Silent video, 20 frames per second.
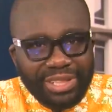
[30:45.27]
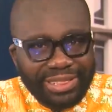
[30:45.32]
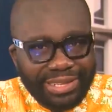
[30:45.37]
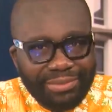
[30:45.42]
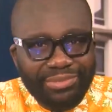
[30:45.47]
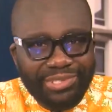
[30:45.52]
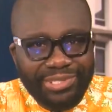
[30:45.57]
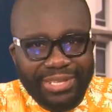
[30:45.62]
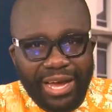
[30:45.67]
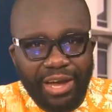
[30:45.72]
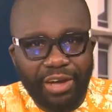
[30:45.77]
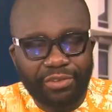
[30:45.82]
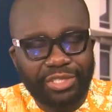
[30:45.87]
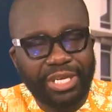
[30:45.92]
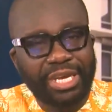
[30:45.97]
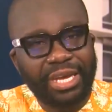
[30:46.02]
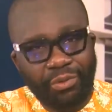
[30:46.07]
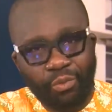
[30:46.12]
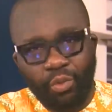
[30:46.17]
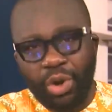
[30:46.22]
themselves.
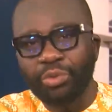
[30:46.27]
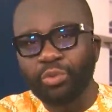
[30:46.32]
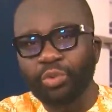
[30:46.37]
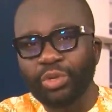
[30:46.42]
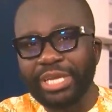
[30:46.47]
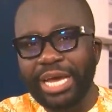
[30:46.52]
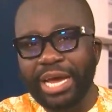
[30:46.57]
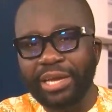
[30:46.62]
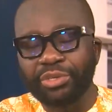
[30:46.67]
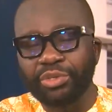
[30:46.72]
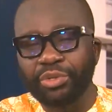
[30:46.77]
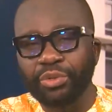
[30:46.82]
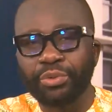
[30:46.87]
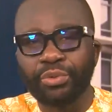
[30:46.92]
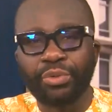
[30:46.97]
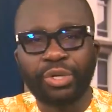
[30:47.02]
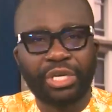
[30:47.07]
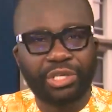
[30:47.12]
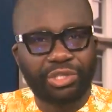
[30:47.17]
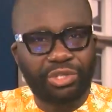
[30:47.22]
What will that do
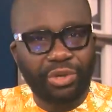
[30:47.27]
yes.